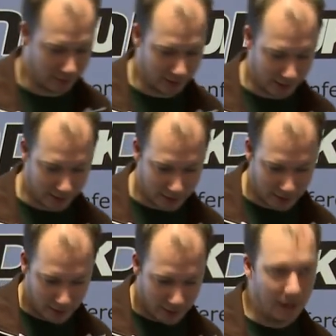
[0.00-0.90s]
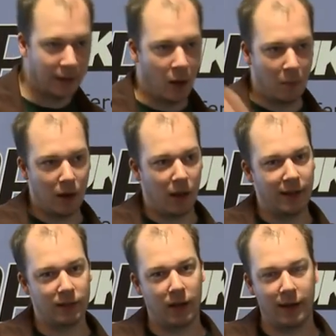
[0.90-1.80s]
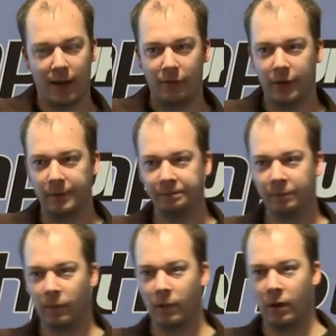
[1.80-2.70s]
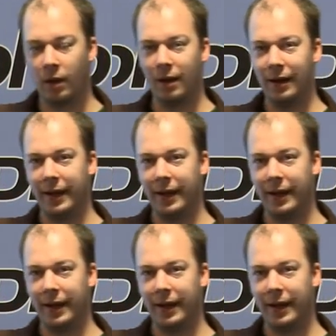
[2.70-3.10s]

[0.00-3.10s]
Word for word: about that. On my last slide, I have um, a